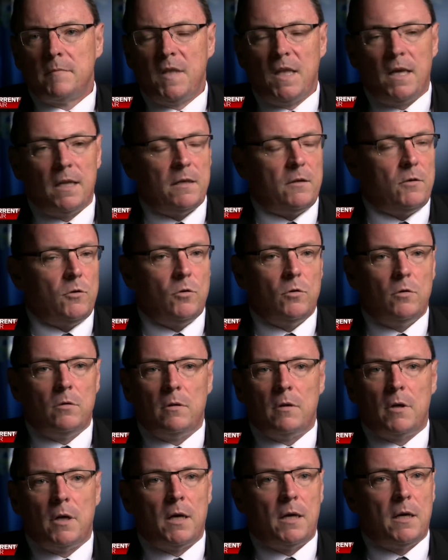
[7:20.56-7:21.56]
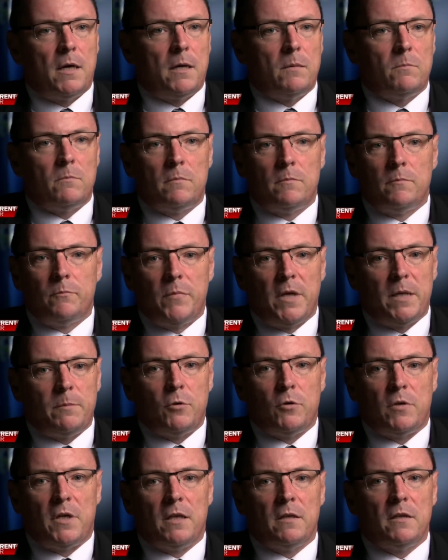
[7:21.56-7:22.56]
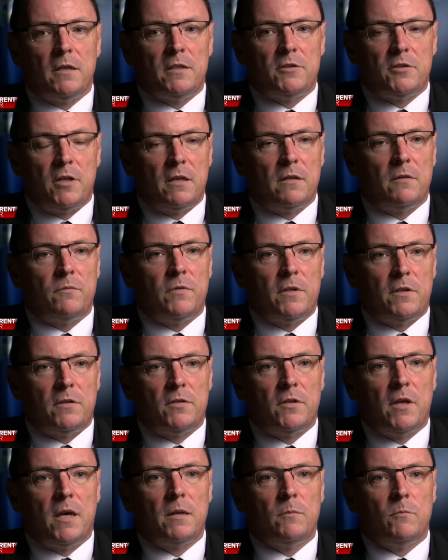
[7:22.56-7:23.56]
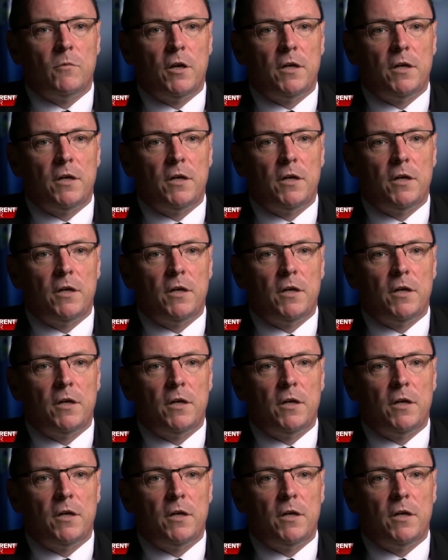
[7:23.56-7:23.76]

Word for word: None at all. Um, people kill each other for the same